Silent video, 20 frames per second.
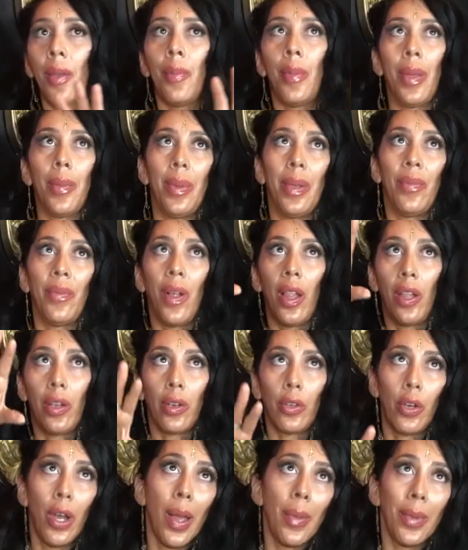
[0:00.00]
maybe follow
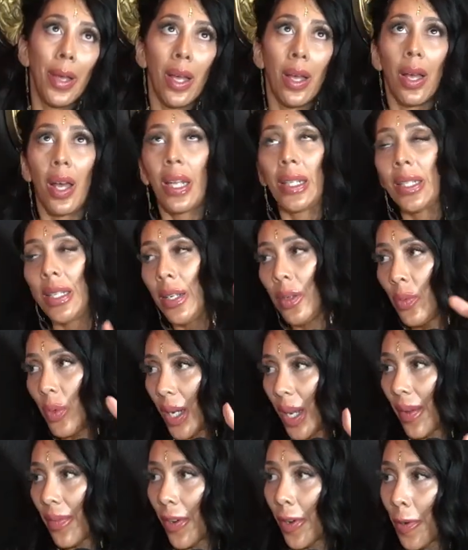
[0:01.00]
a grandma, auntie,
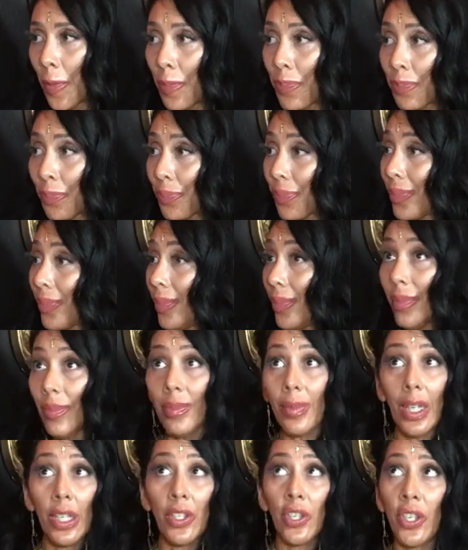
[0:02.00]
whatever. Mm.
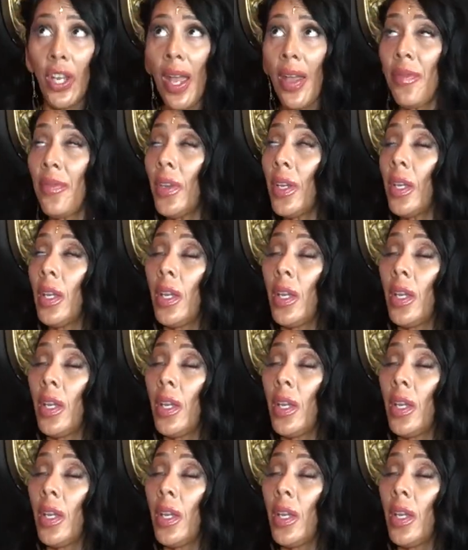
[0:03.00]
Chef.